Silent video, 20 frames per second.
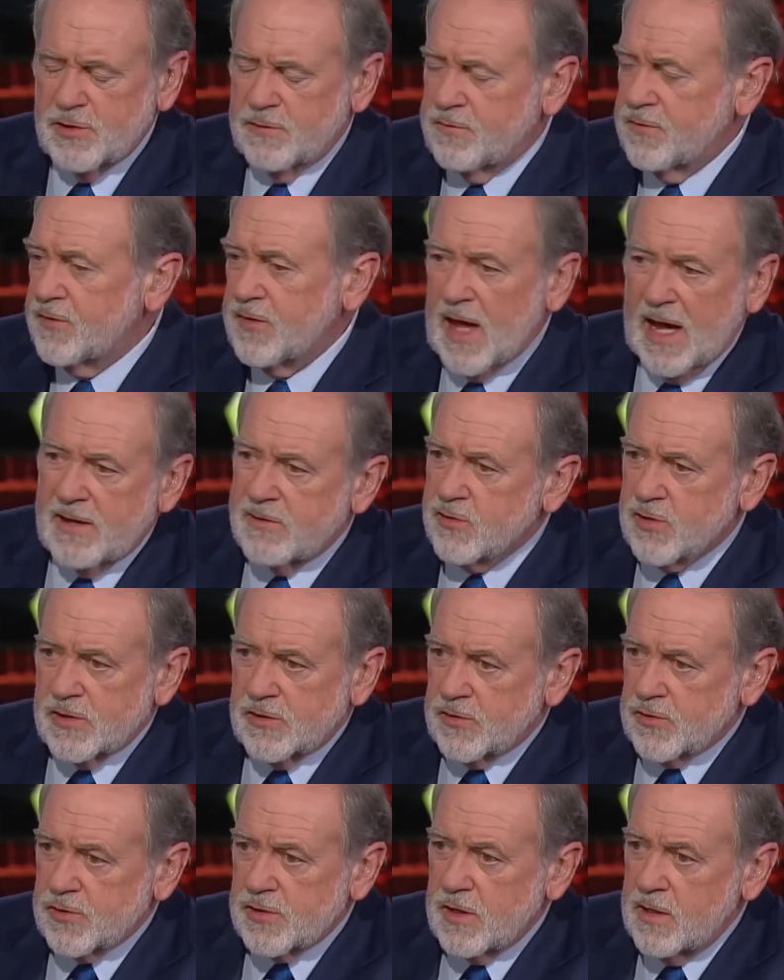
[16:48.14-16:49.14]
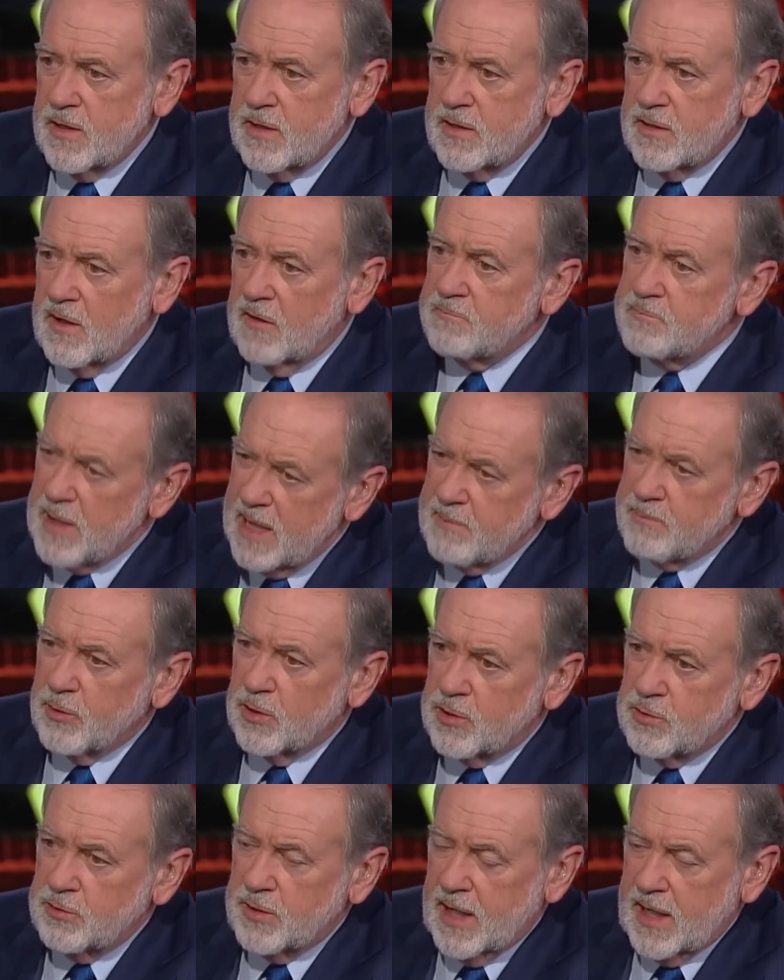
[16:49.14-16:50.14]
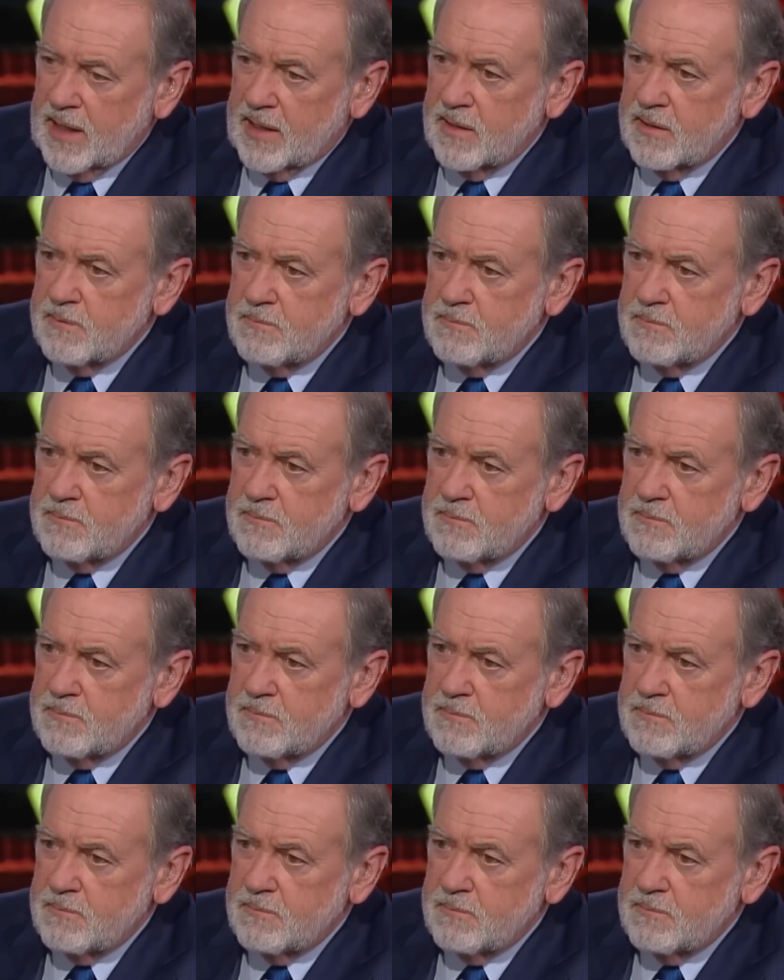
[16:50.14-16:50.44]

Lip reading: of thousands of people who need.